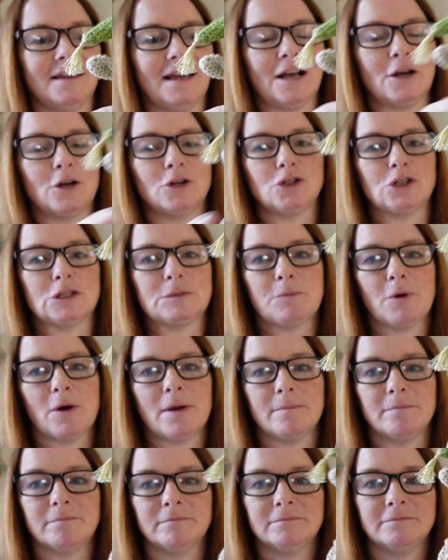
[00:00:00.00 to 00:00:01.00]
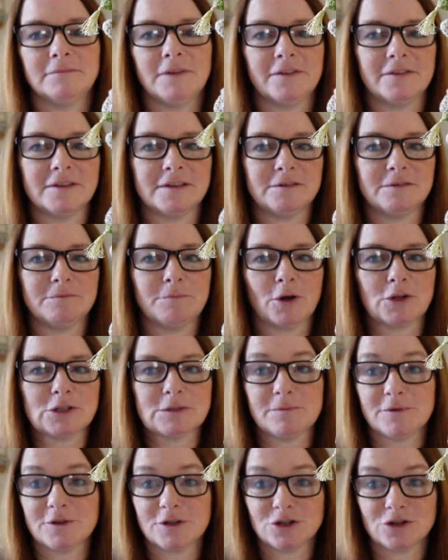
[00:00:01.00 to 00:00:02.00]
could just put him at the
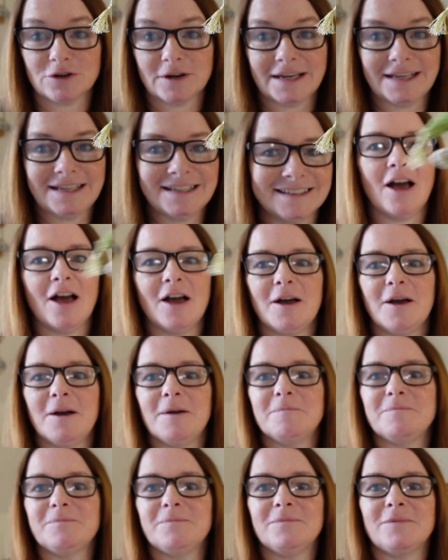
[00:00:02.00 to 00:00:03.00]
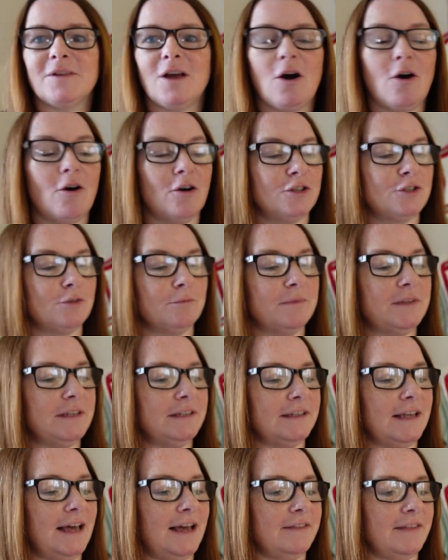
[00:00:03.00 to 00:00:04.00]
bottom of the tree or something
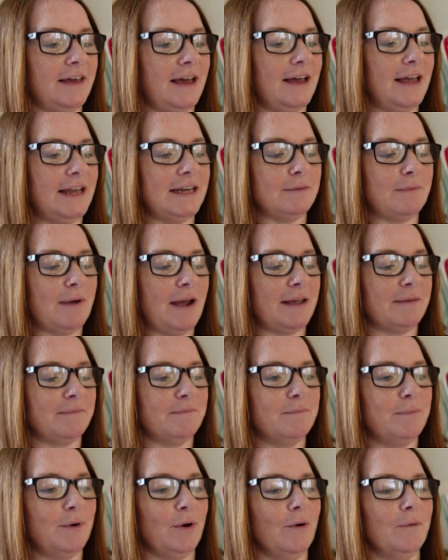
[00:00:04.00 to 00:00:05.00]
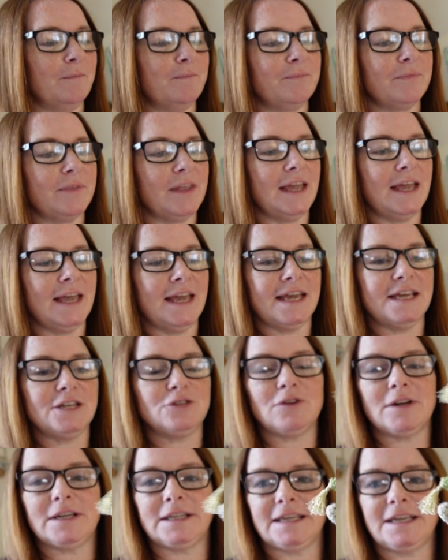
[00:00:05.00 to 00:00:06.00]
like that anyway. But he's
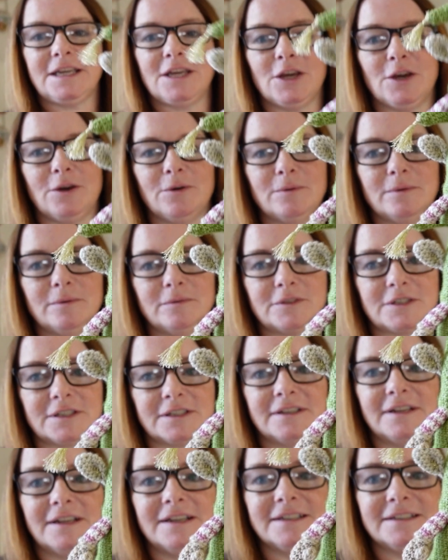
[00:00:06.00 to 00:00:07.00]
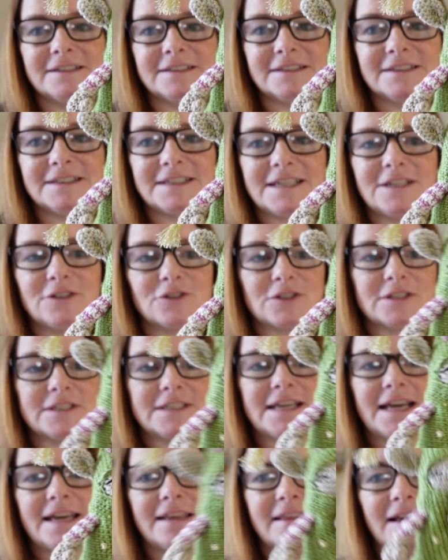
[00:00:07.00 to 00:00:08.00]
really cute and he doesn't
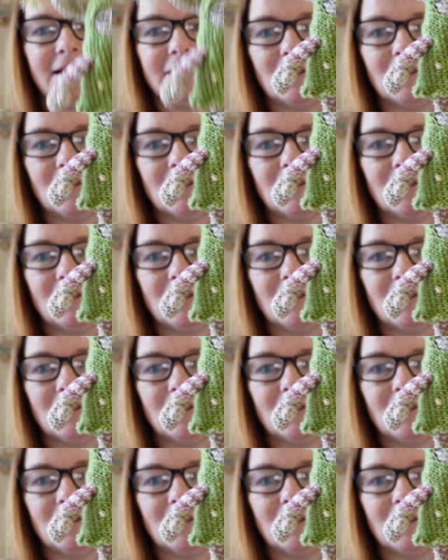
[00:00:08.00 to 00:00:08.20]
take that